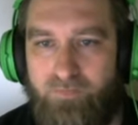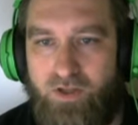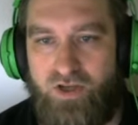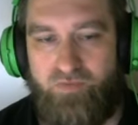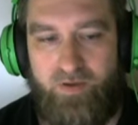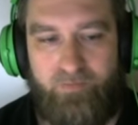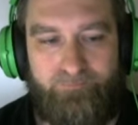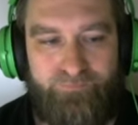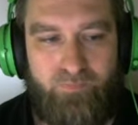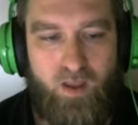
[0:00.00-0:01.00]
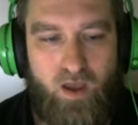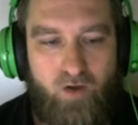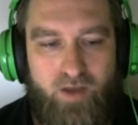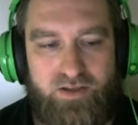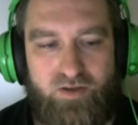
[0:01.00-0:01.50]
Excuse me.
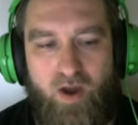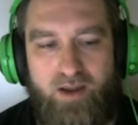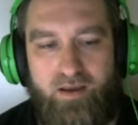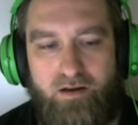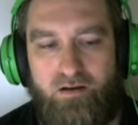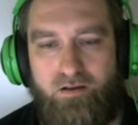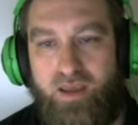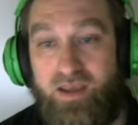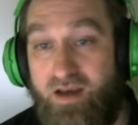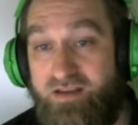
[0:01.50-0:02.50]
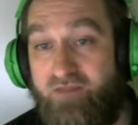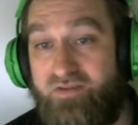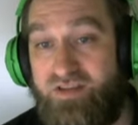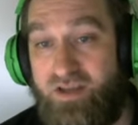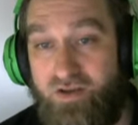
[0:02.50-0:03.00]
Okay, so right here he does have a
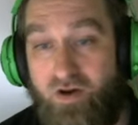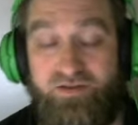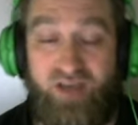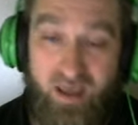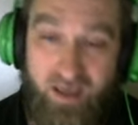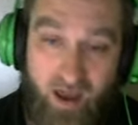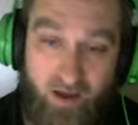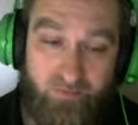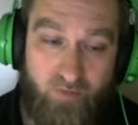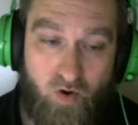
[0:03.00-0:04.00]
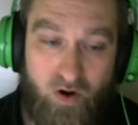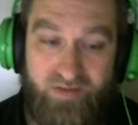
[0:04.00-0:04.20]
six cost eight K on the board.